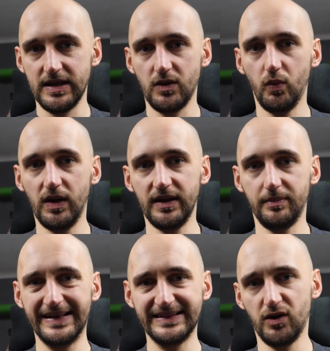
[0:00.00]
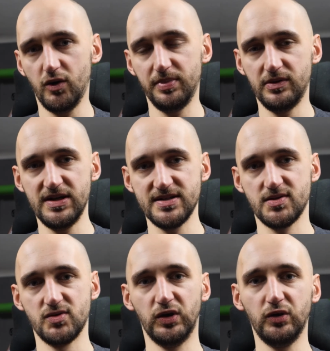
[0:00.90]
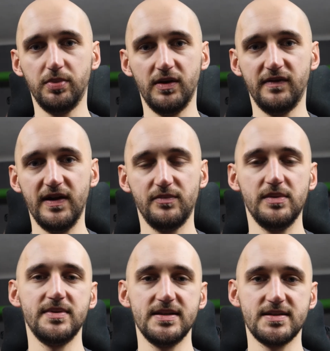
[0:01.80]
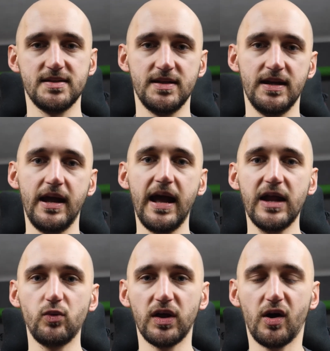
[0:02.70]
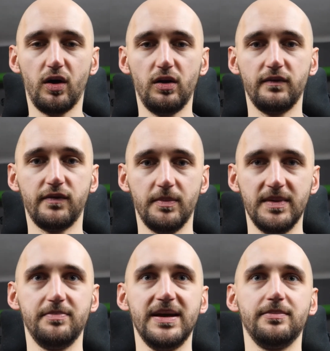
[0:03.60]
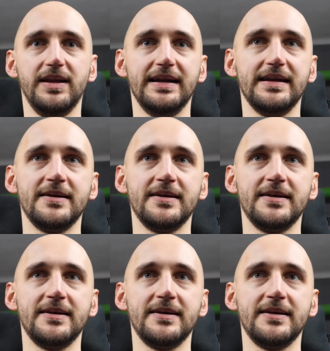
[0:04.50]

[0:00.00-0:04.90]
where the button open raises to 2.5 BBs, and we call from the big blind.